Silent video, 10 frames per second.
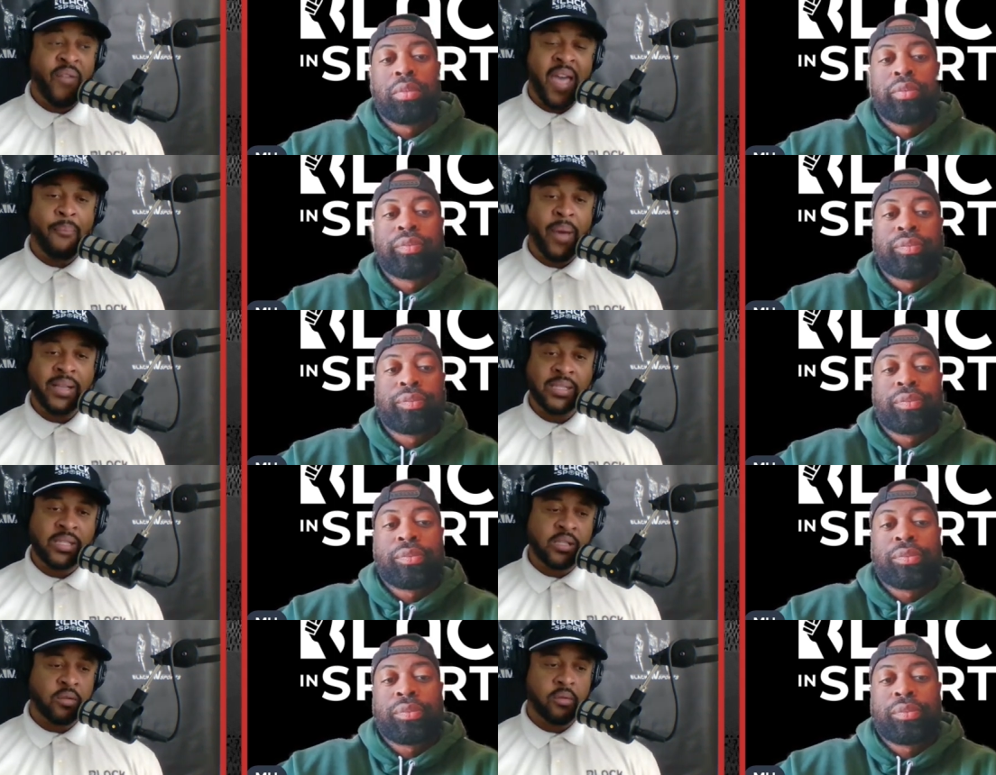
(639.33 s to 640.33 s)
Speaker 1: fan base is
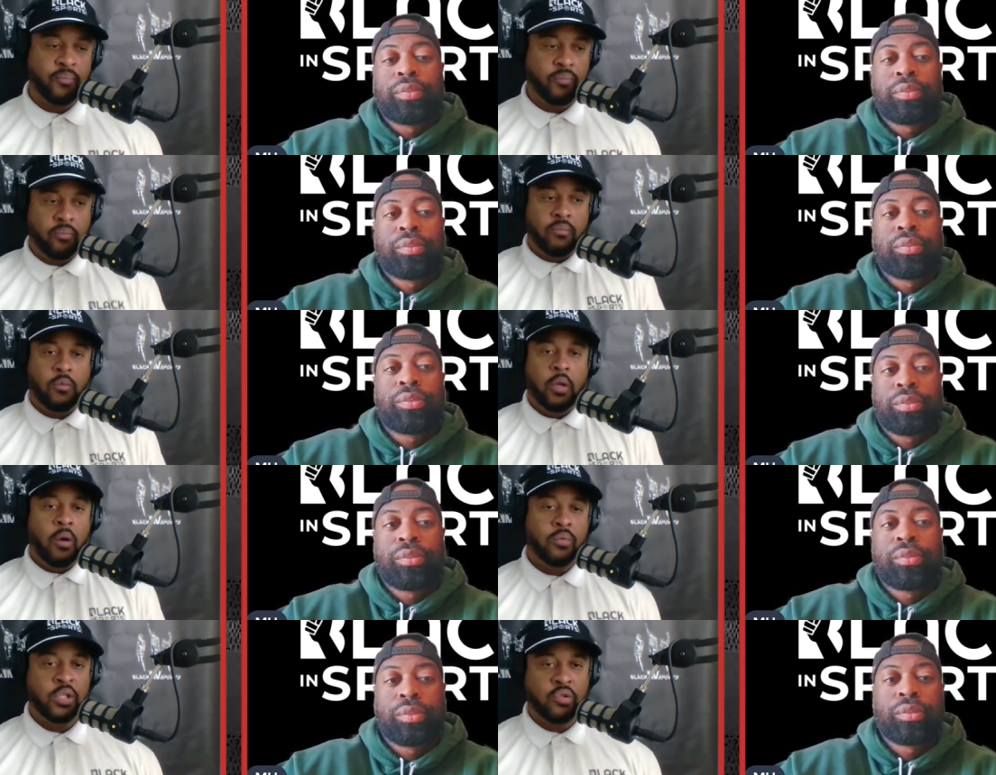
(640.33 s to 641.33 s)
just you
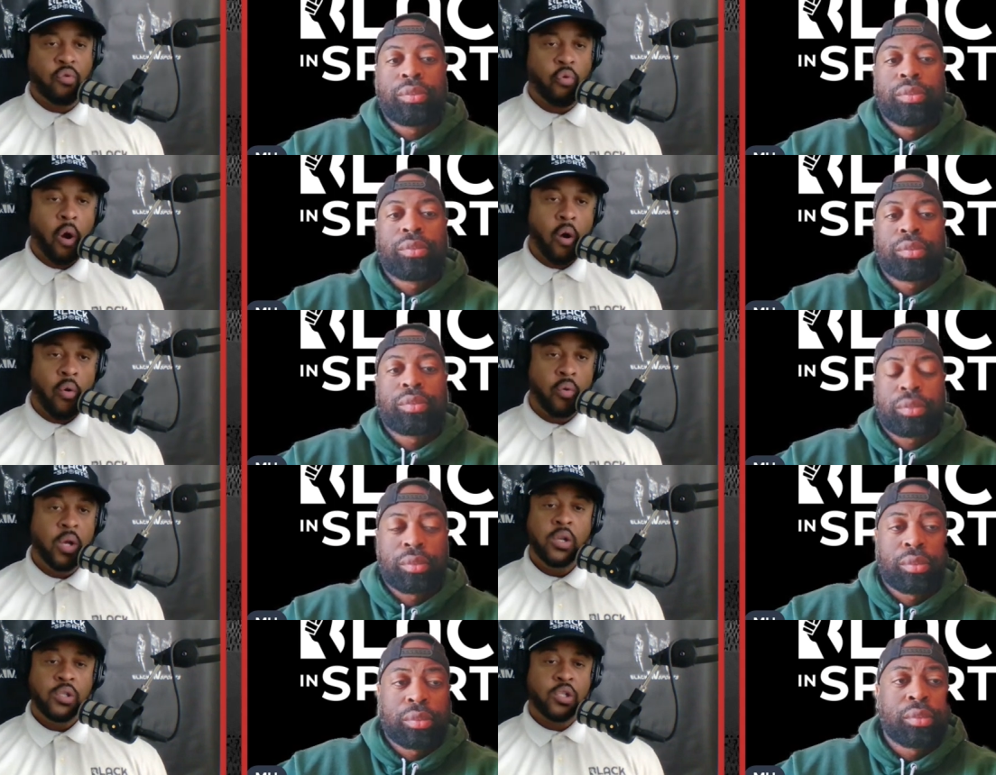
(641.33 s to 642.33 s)
know, just
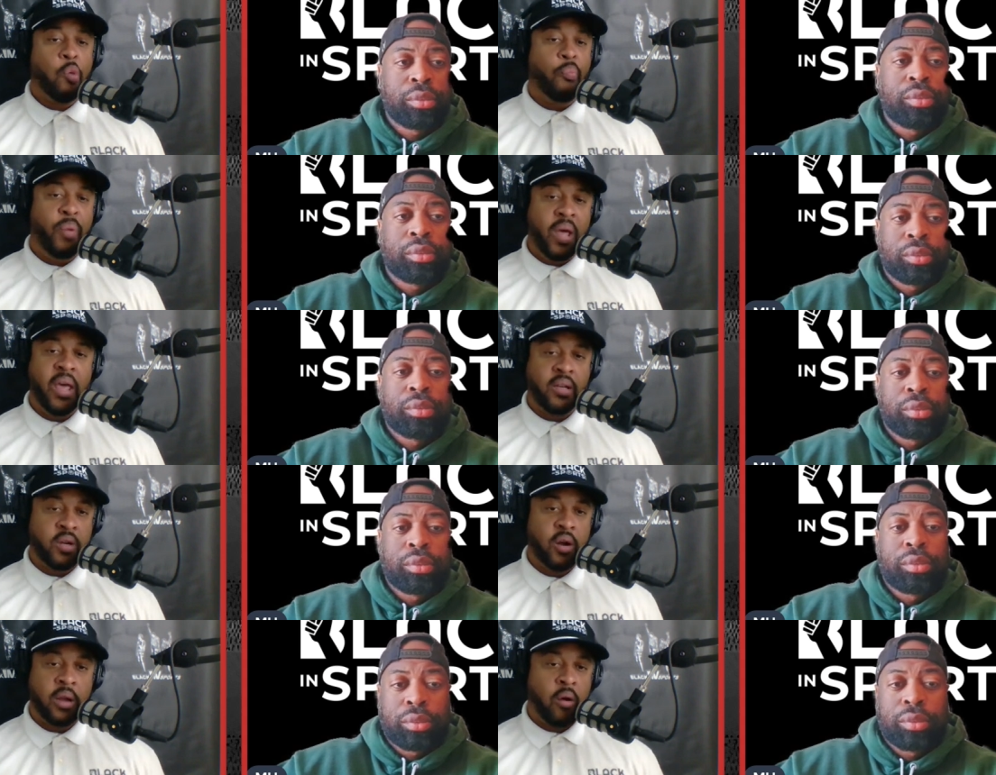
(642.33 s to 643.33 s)
grown so big
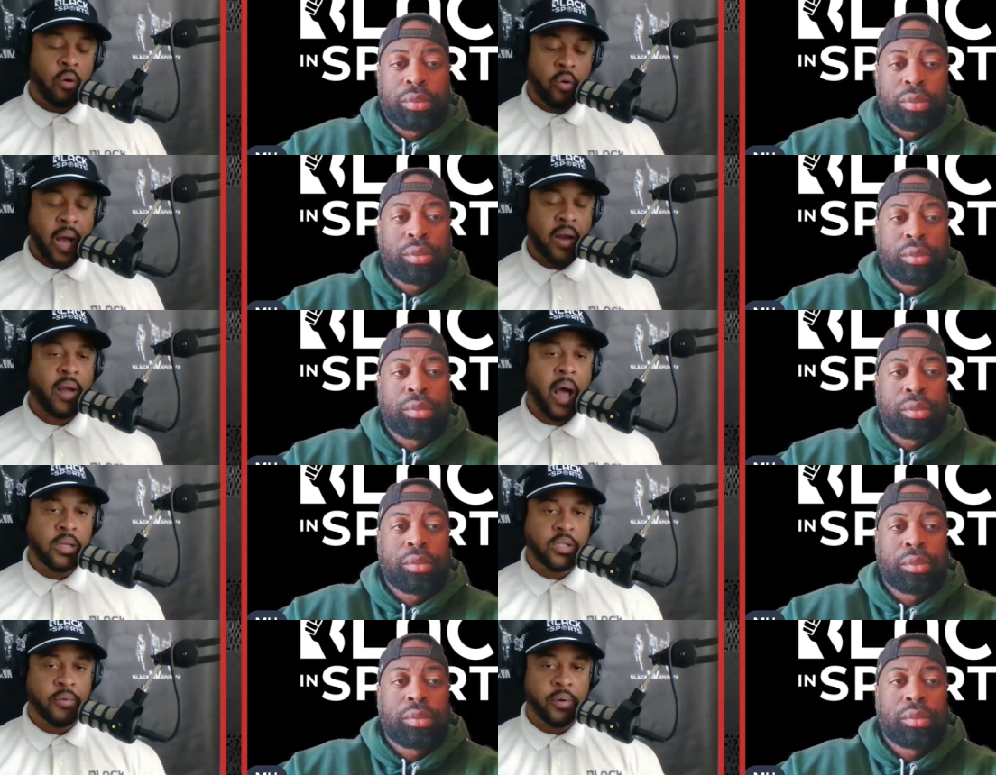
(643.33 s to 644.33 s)
during their whole kind of
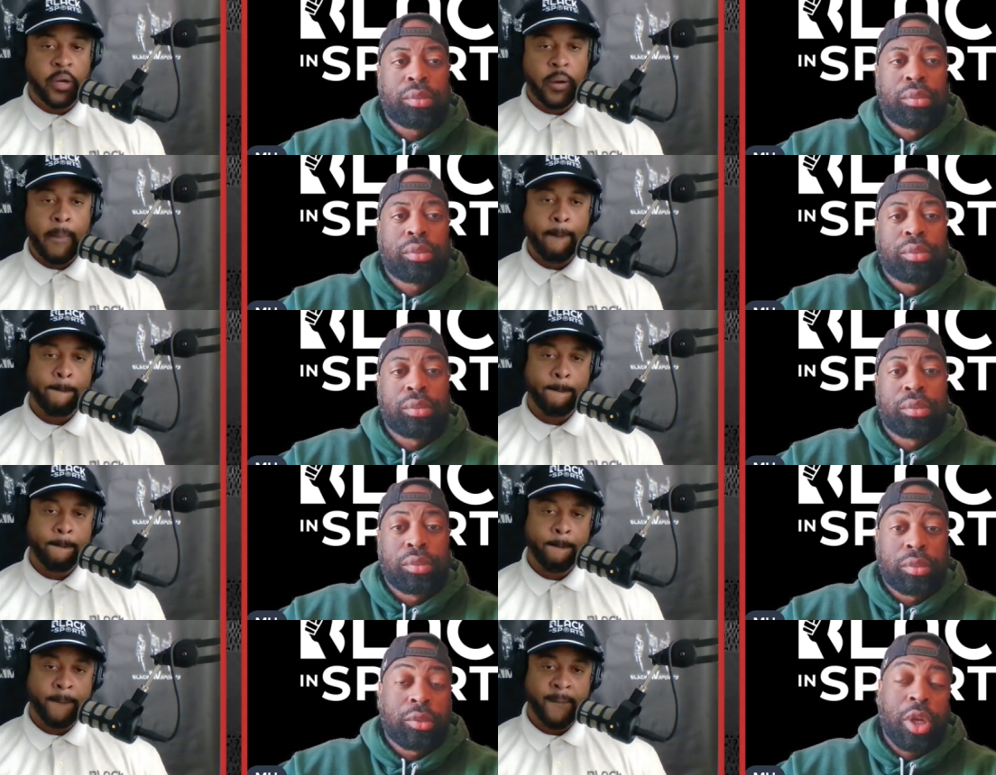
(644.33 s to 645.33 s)
college career.
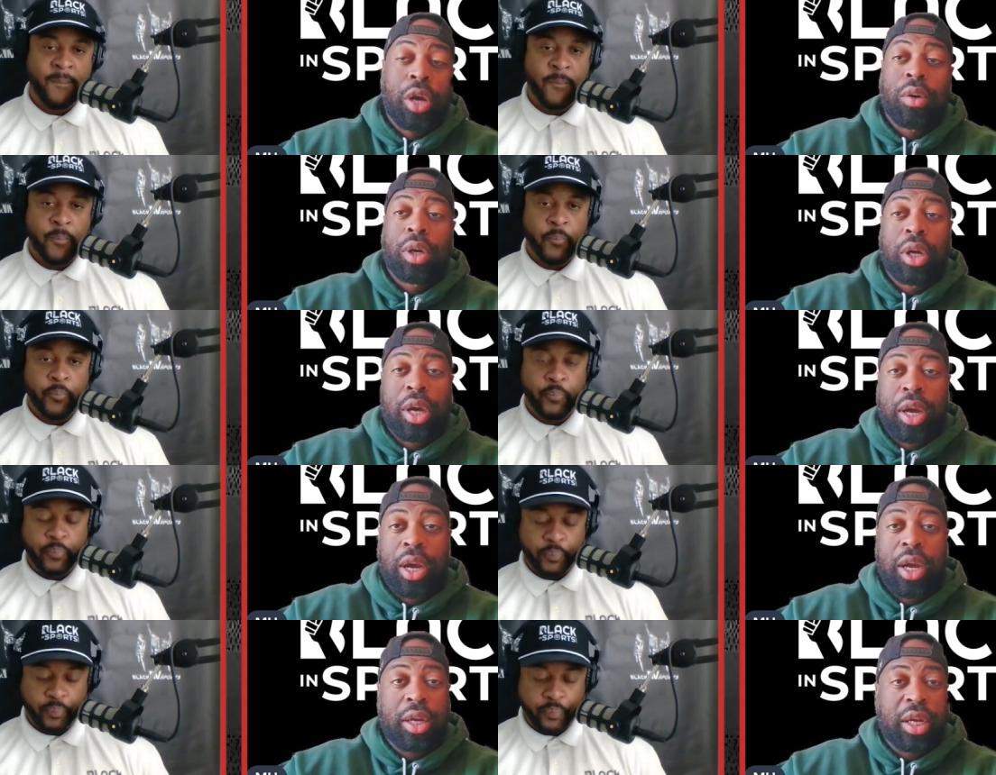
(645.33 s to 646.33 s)
Speaker 2: No,
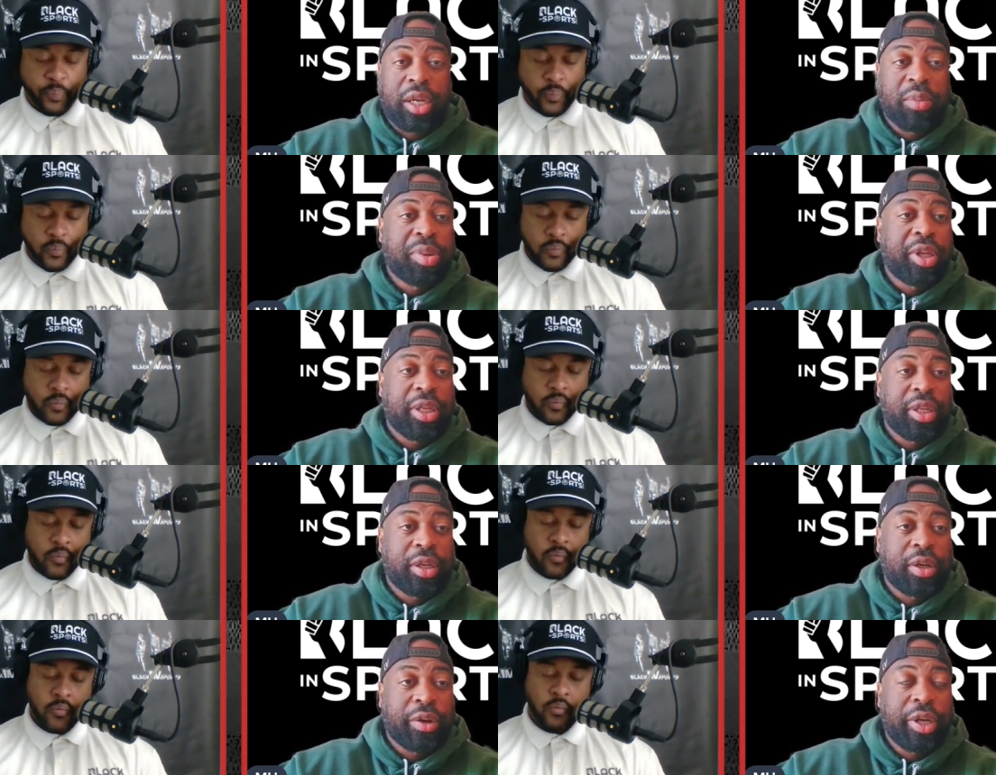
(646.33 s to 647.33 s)
I I, I completely
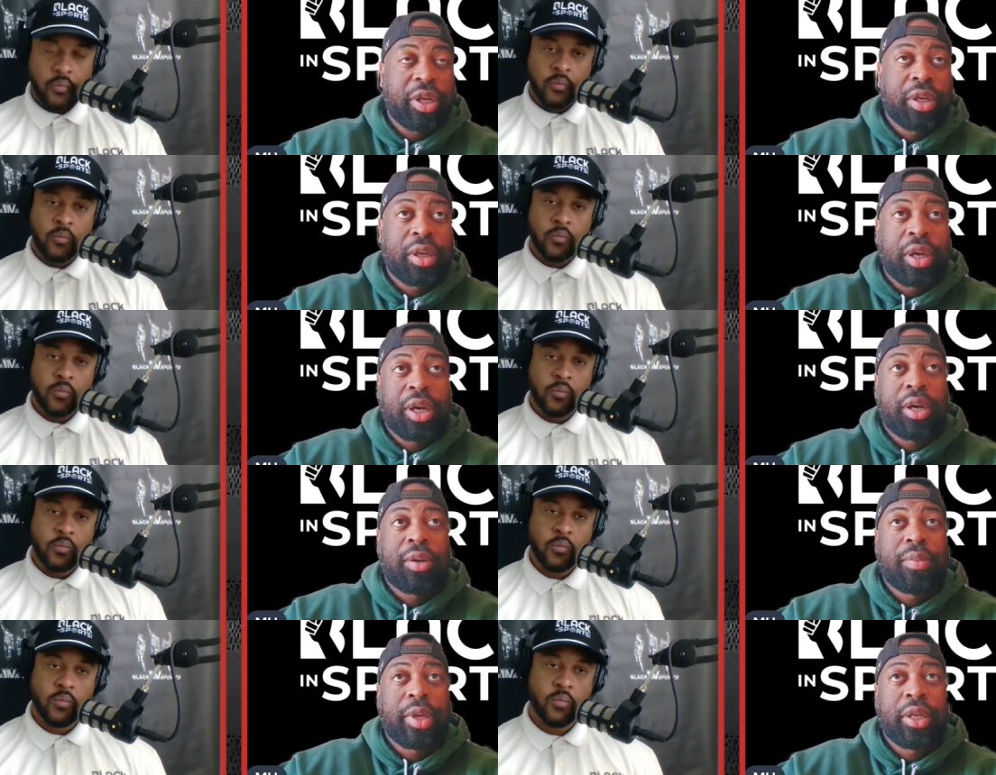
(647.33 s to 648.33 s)
agree,
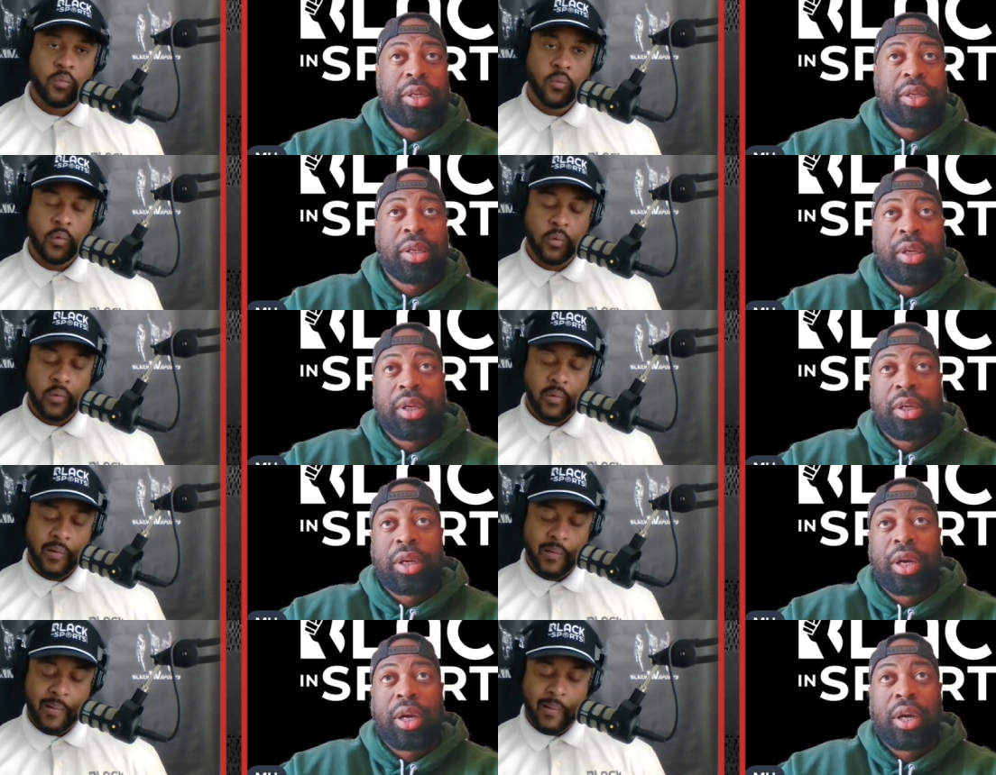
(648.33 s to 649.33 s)
um, and
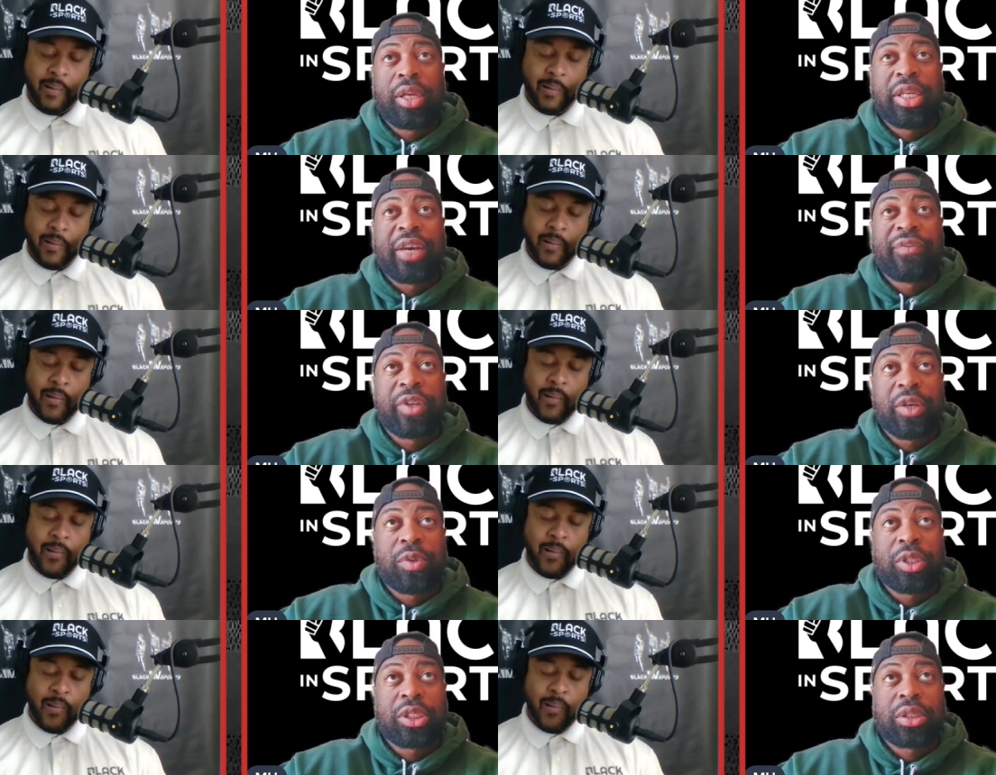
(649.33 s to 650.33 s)
uh, it definitely
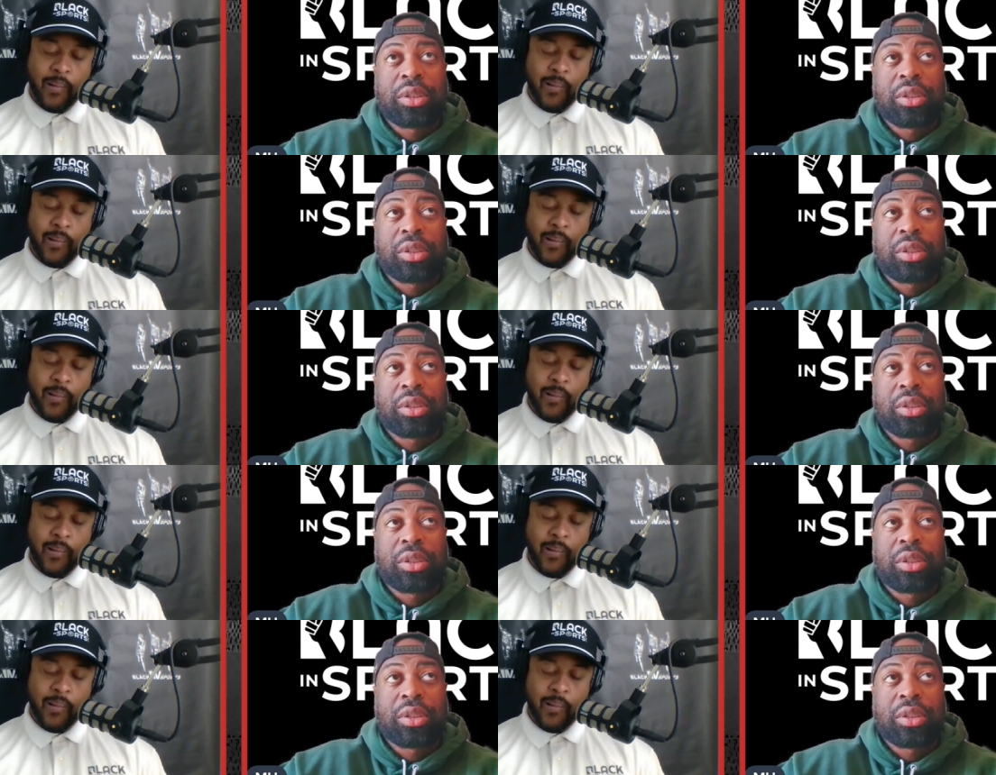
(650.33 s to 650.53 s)
was